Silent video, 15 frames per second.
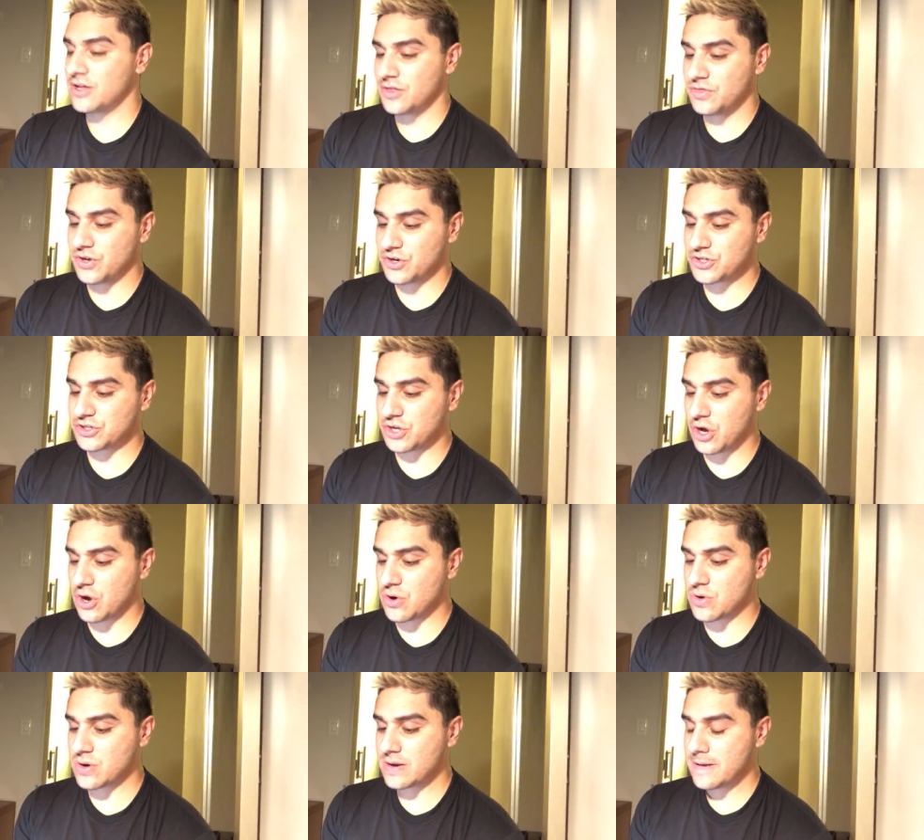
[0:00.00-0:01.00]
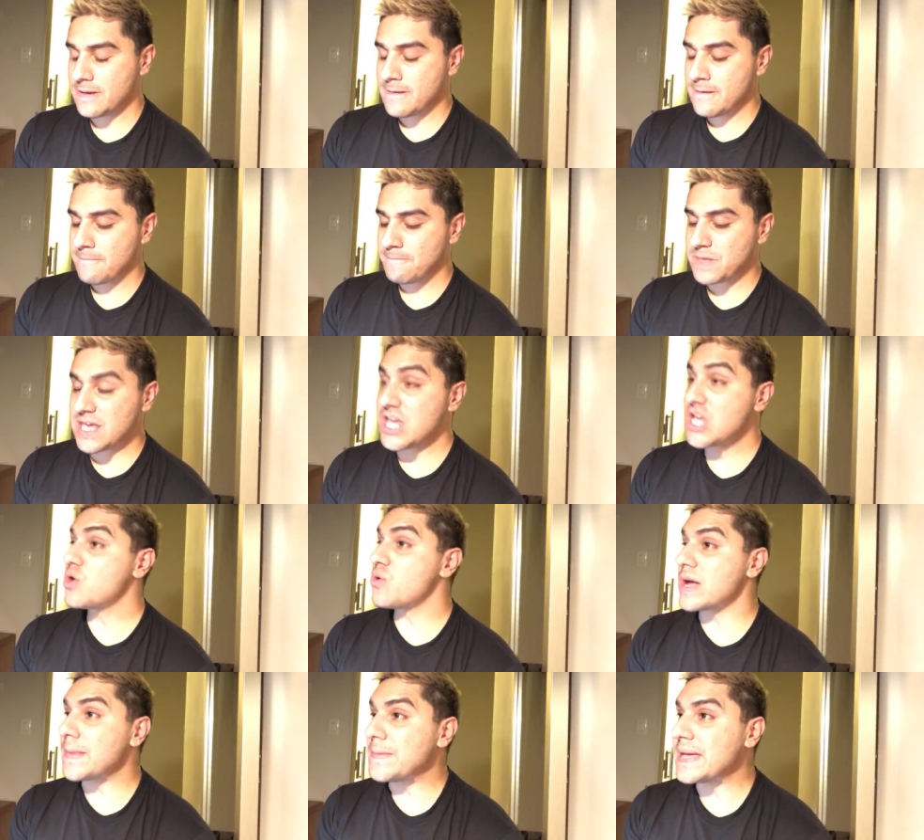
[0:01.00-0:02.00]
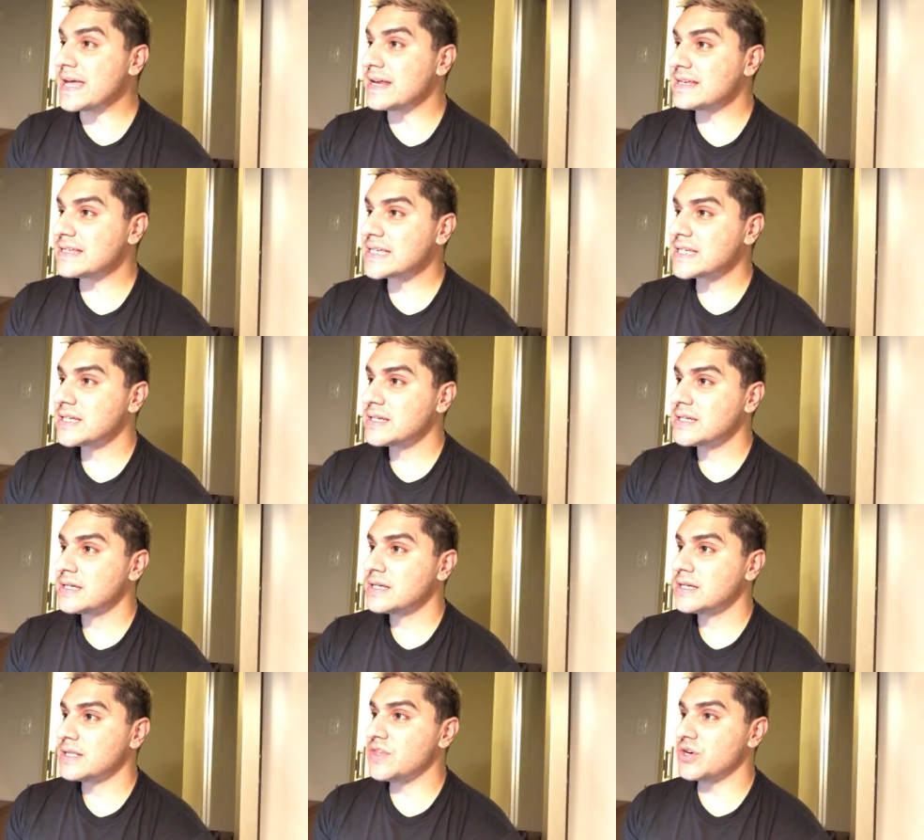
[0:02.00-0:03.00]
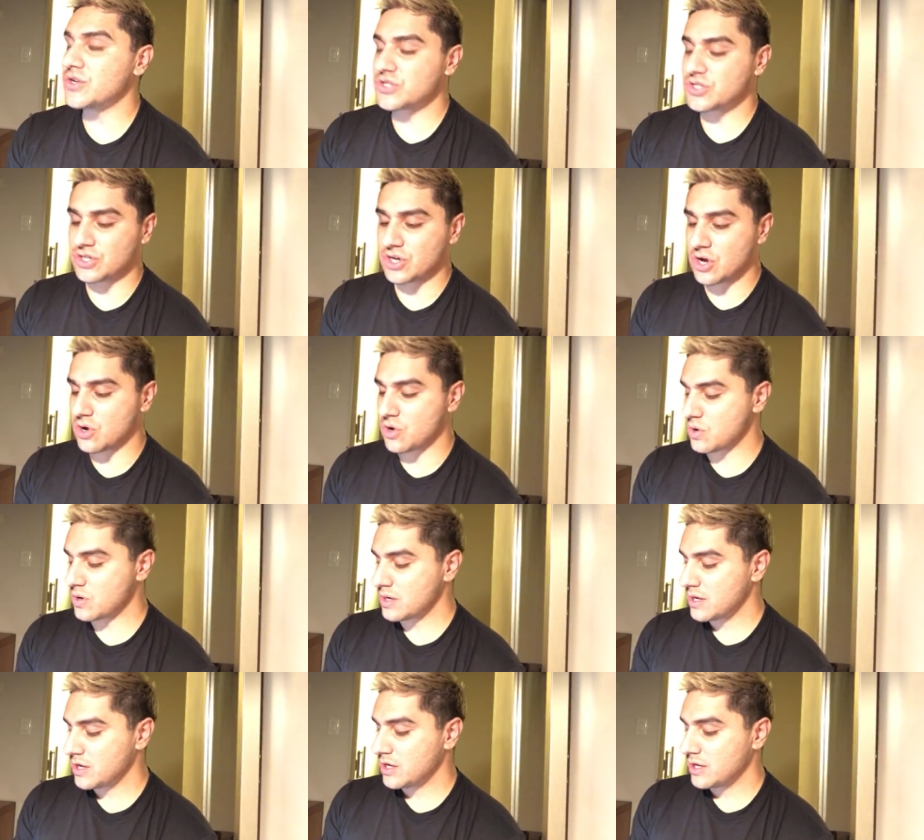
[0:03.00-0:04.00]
There's no equipment, there's no